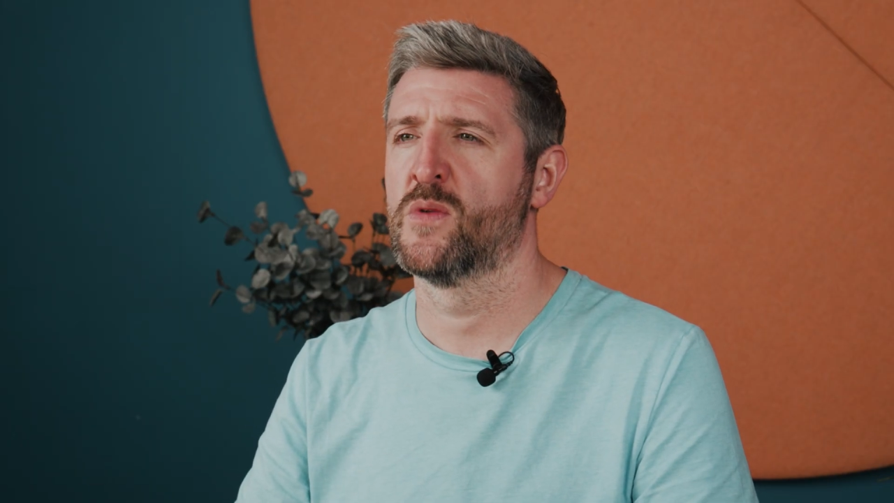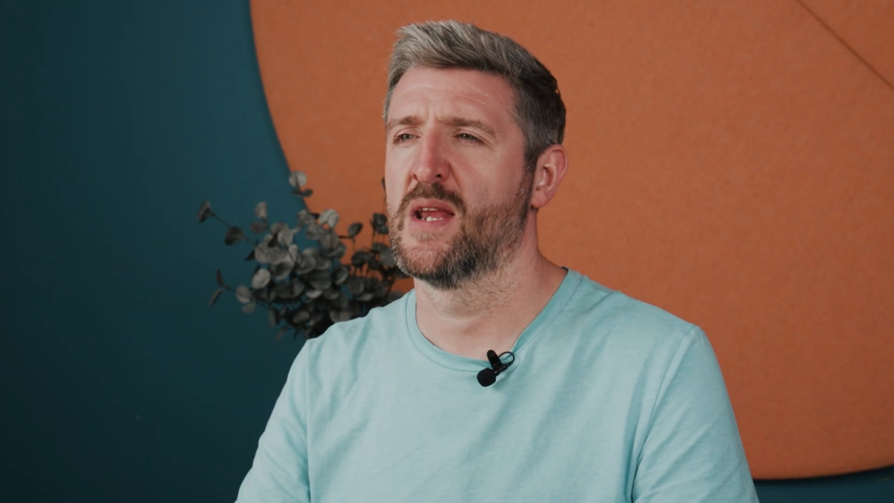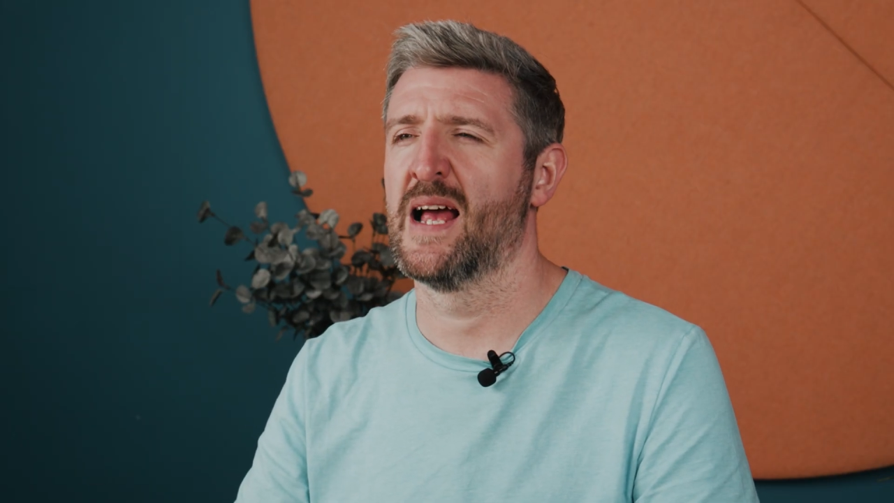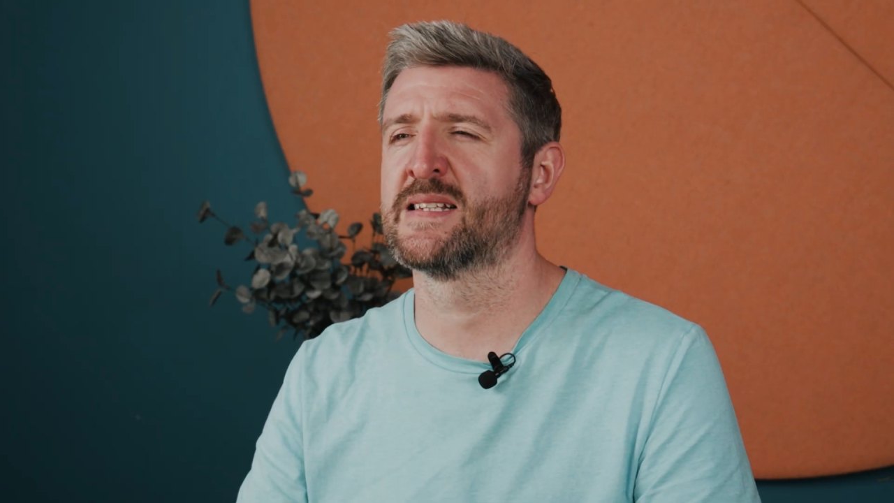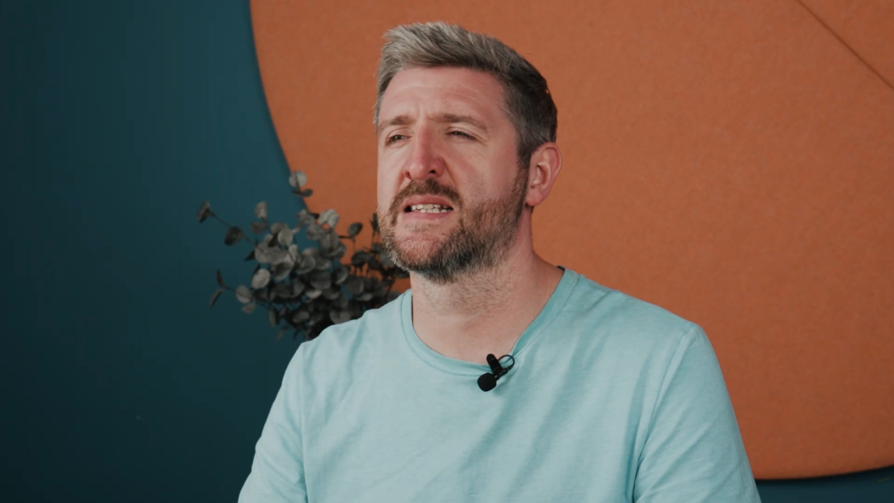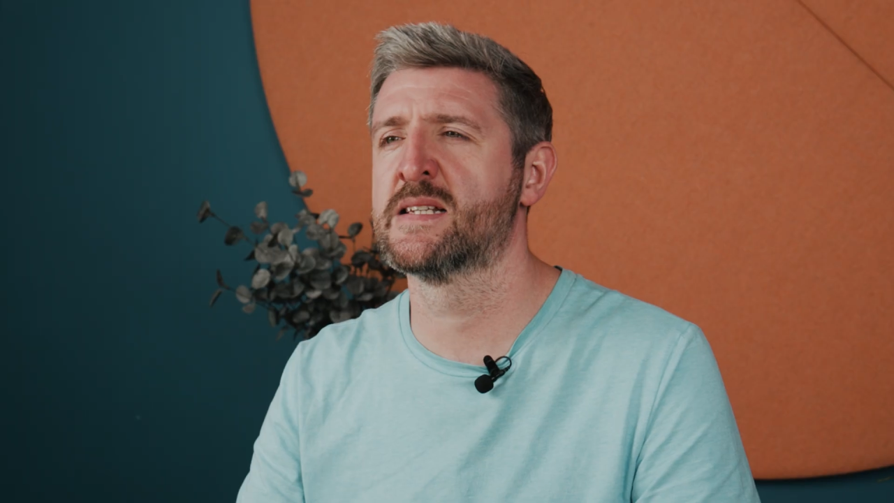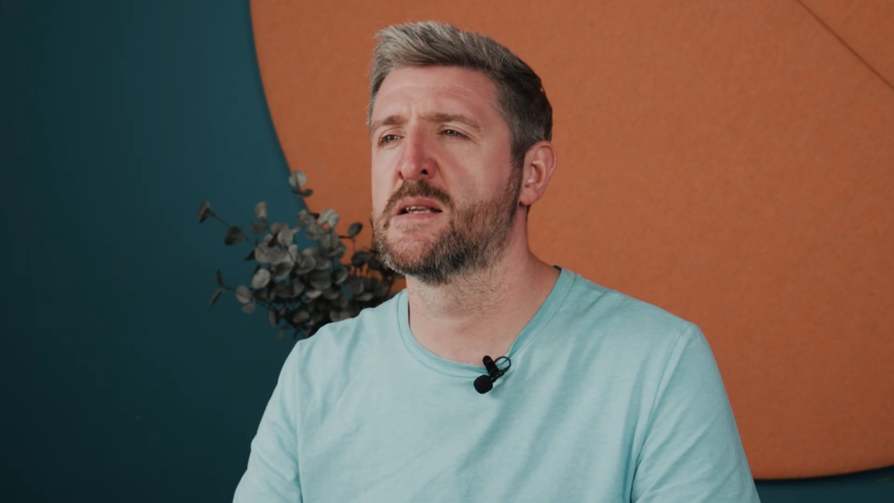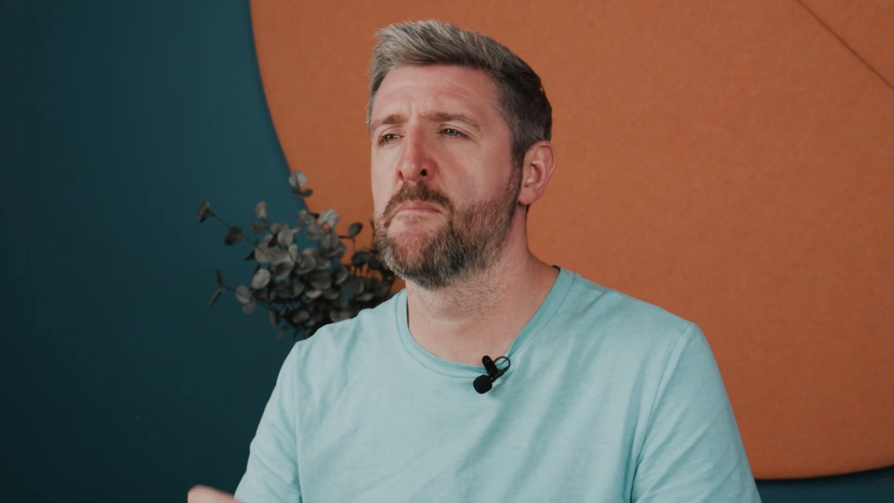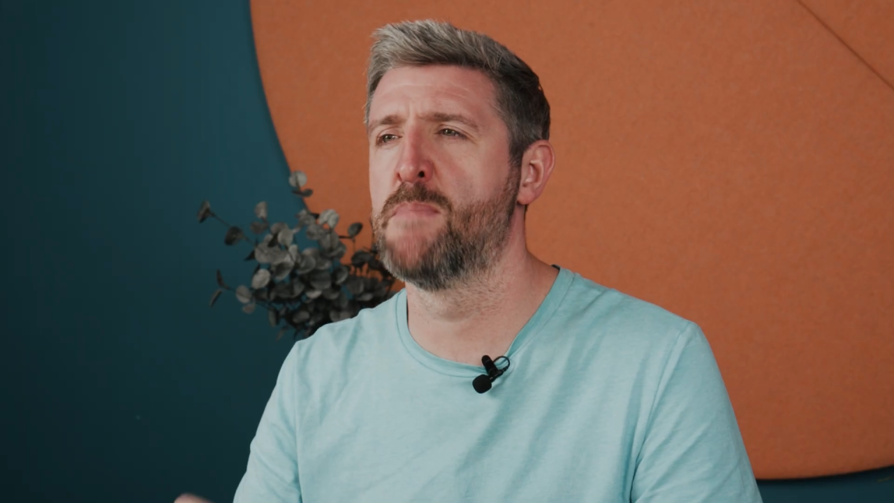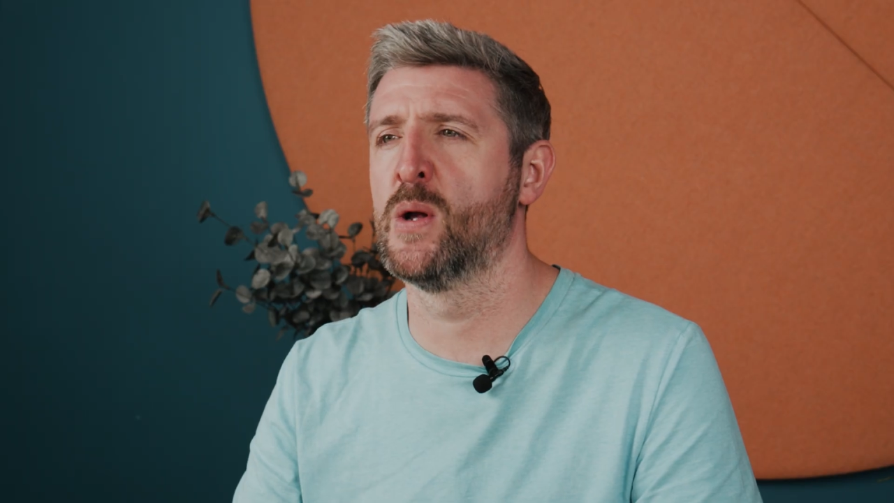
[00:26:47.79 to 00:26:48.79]
a
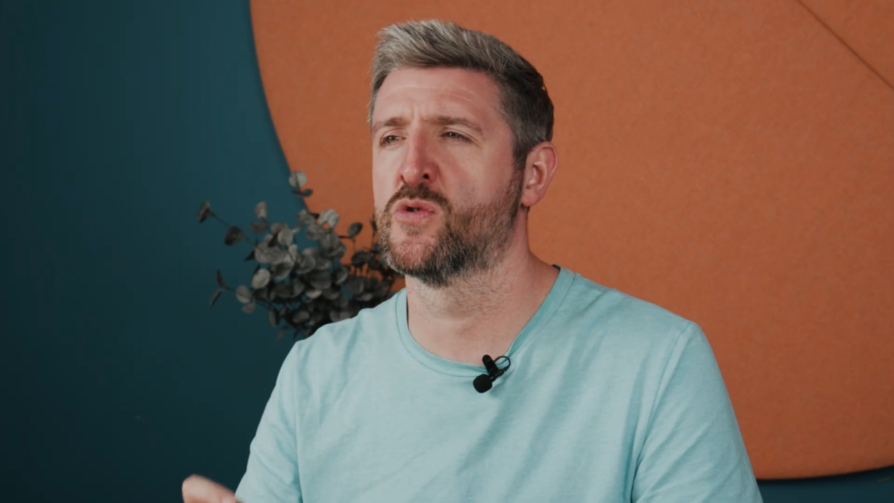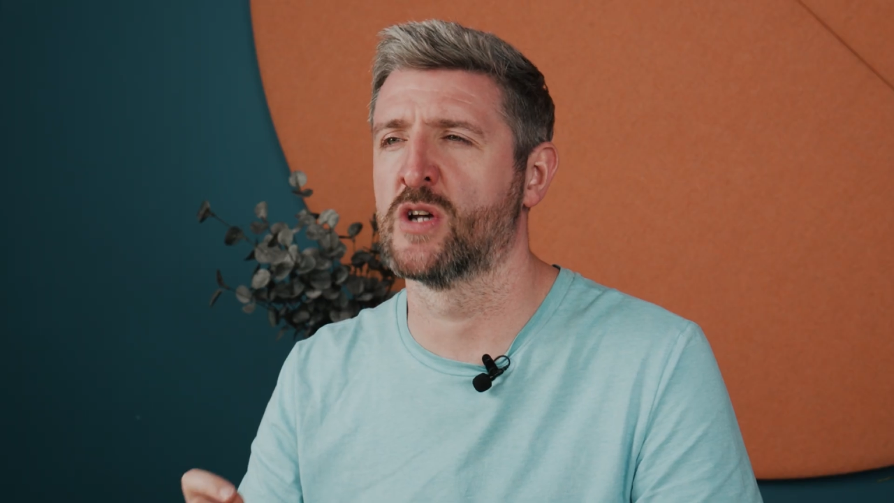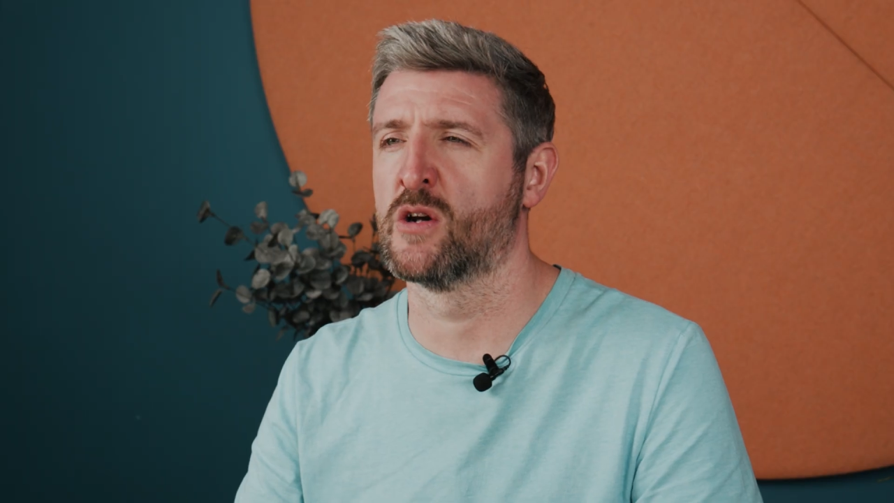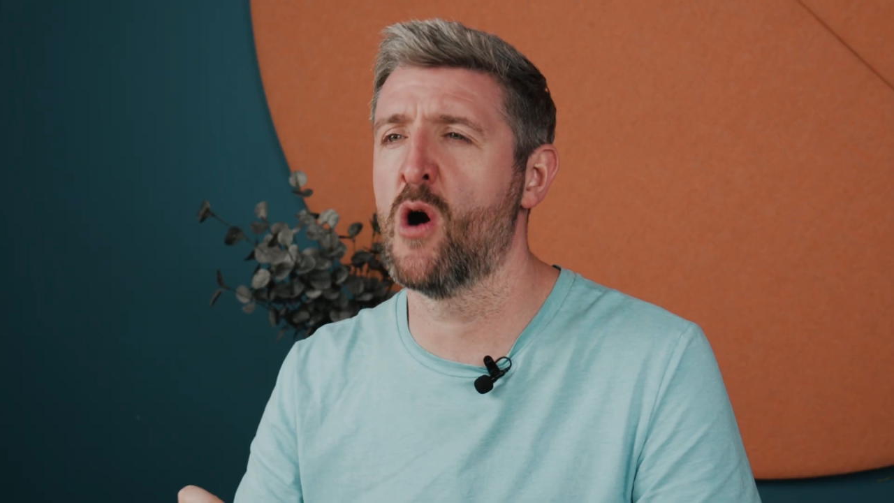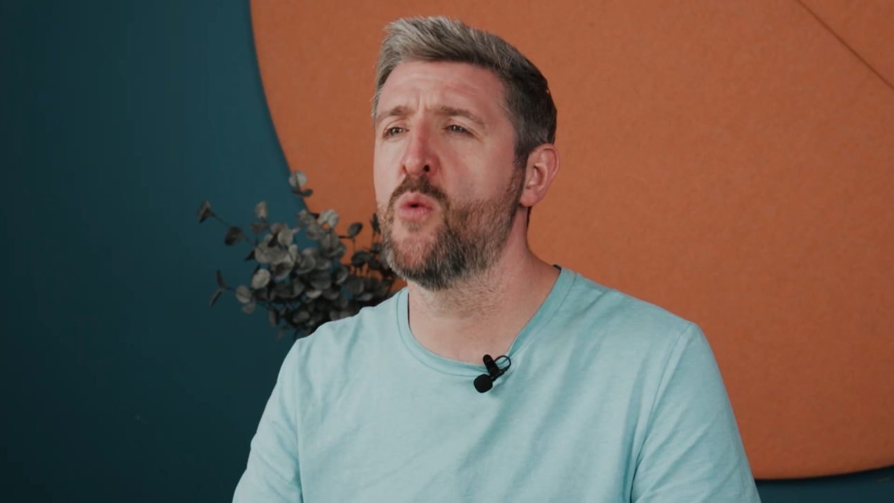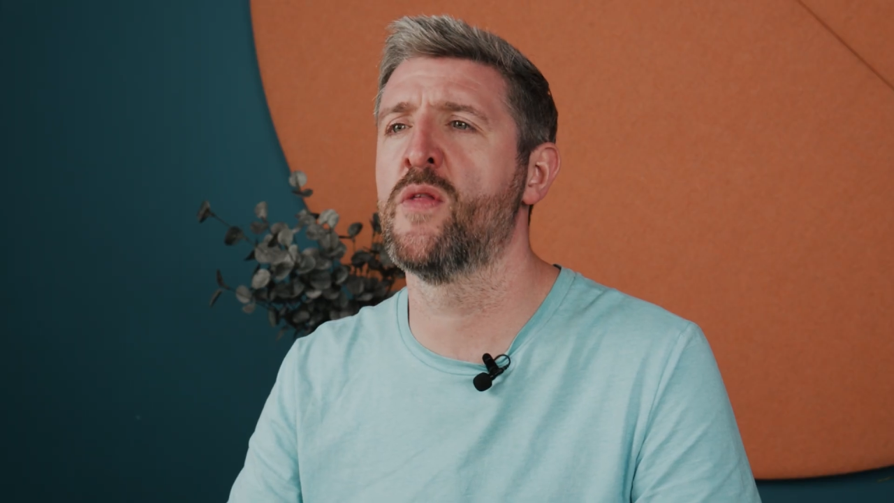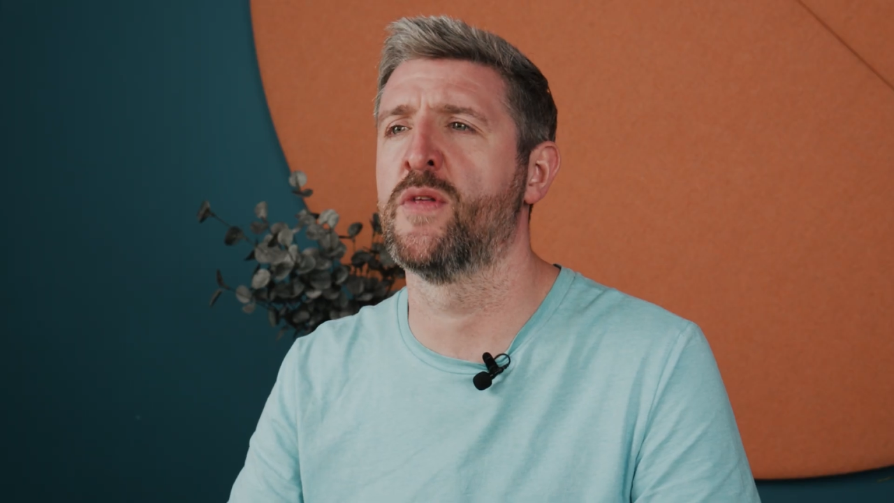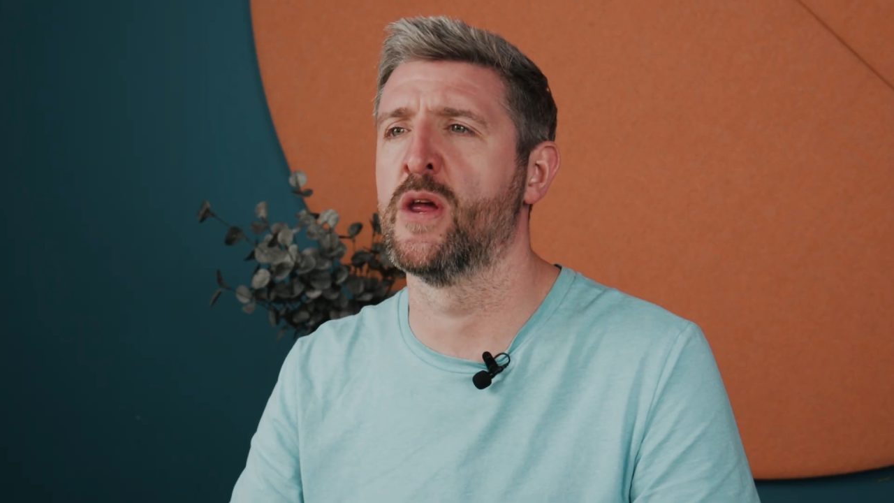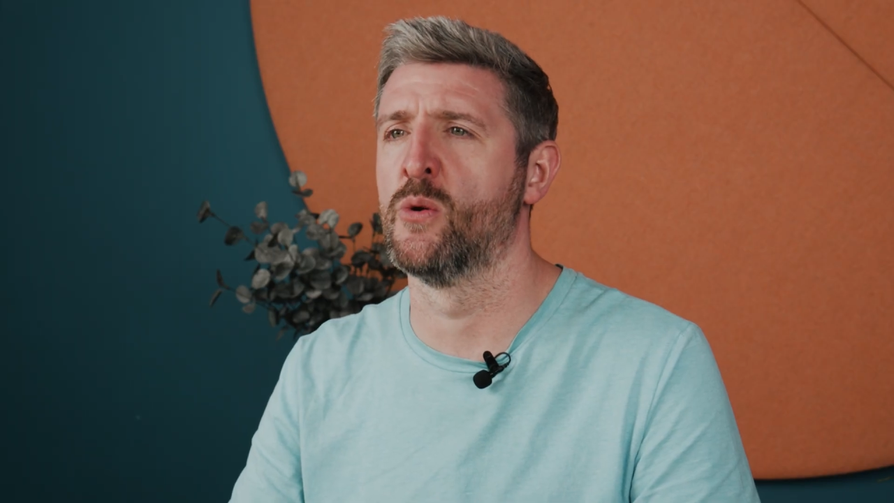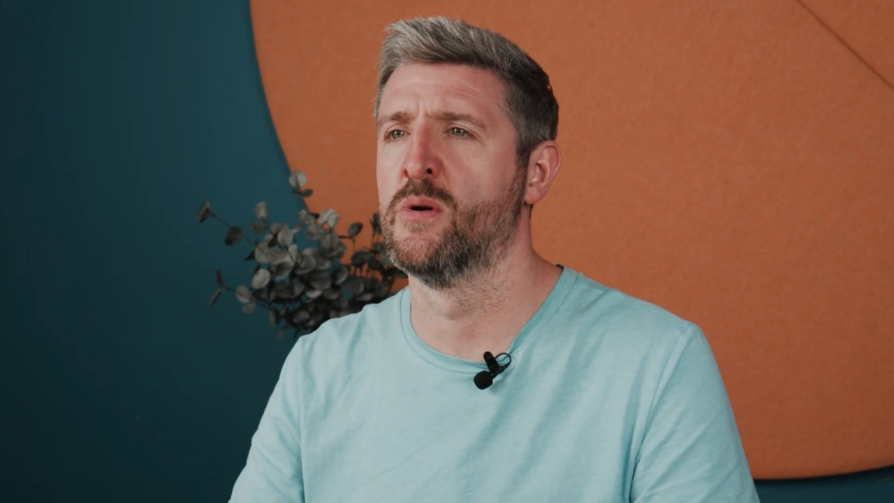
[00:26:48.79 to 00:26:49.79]
system built to grow with
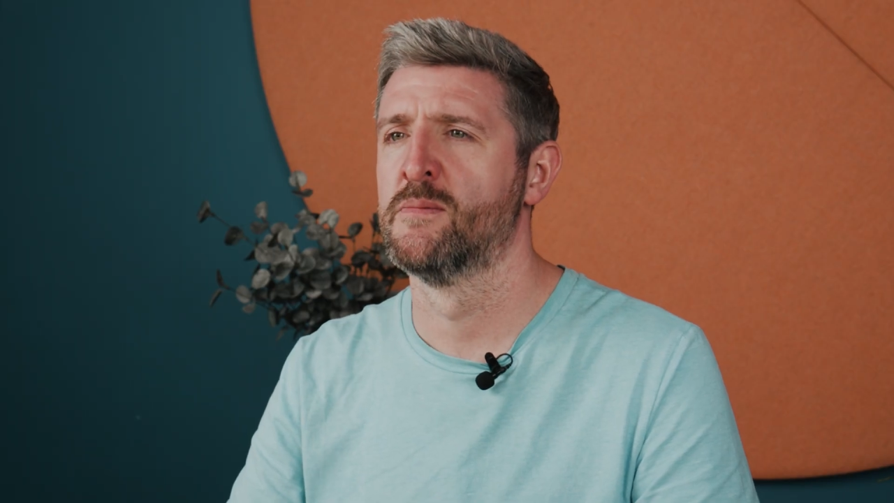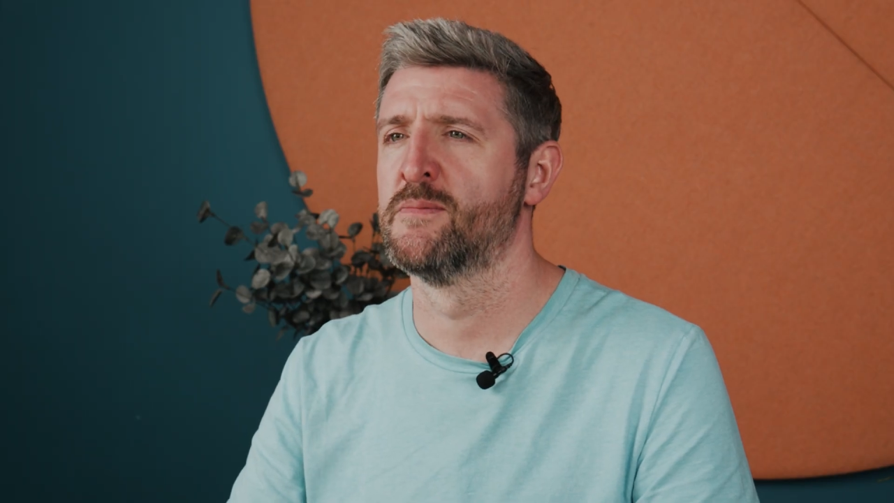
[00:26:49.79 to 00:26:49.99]
you